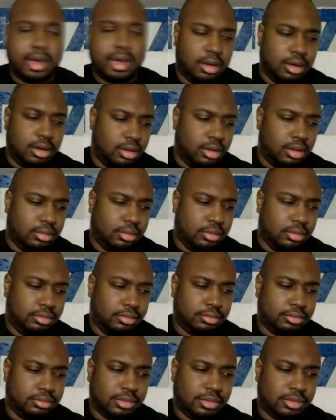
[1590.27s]
I
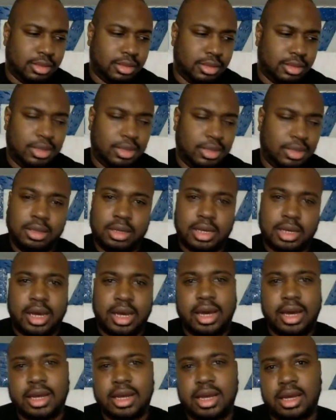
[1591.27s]
mean, look,
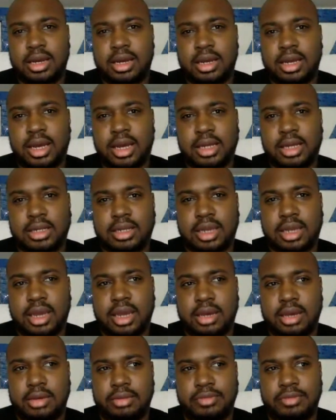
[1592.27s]
I kind of got
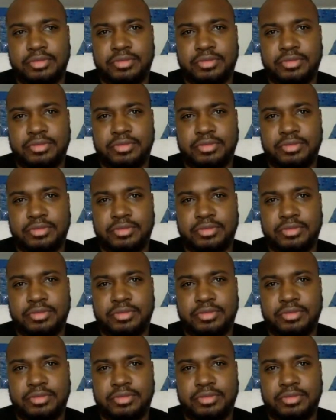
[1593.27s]
that